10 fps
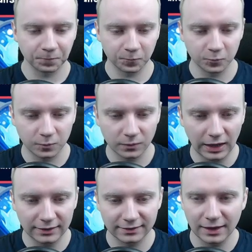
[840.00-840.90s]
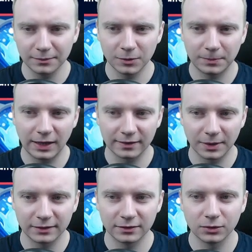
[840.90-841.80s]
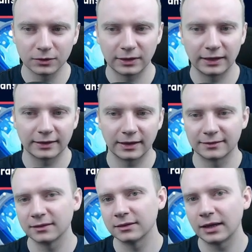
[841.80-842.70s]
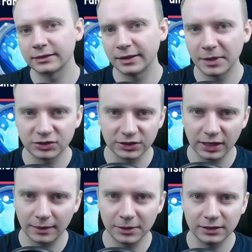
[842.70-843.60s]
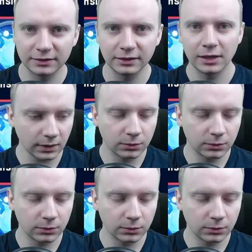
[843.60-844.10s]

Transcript: Unstable Plasma is good like as a damaging ability.